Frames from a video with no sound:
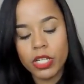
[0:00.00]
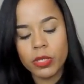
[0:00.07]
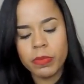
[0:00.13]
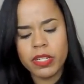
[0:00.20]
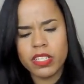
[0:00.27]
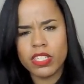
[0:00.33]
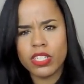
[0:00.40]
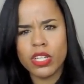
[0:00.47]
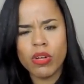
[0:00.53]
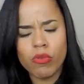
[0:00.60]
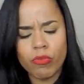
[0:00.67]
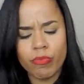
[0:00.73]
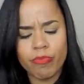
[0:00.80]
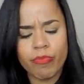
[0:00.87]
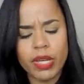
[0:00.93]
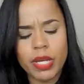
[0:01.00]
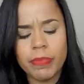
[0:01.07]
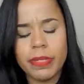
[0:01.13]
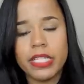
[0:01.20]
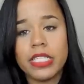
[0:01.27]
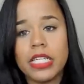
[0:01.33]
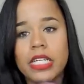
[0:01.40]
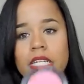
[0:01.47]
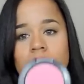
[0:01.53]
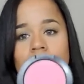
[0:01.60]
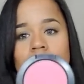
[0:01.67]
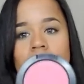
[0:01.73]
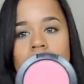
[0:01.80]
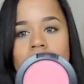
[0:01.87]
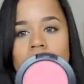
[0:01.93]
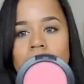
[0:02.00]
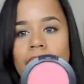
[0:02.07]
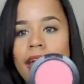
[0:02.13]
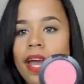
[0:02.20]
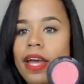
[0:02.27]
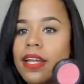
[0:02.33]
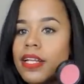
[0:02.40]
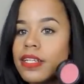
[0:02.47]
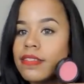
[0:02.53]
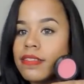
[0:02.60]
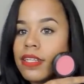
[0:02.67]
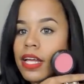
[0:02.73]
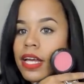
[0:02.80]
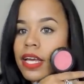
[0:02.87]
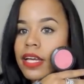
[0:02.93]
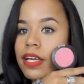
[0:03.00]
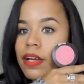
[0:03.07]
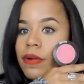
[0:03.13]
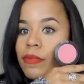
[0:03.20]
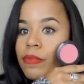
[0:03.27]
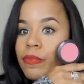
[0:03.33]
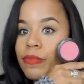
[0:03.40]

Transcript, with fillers: blush, but it's so pigmented. And it's like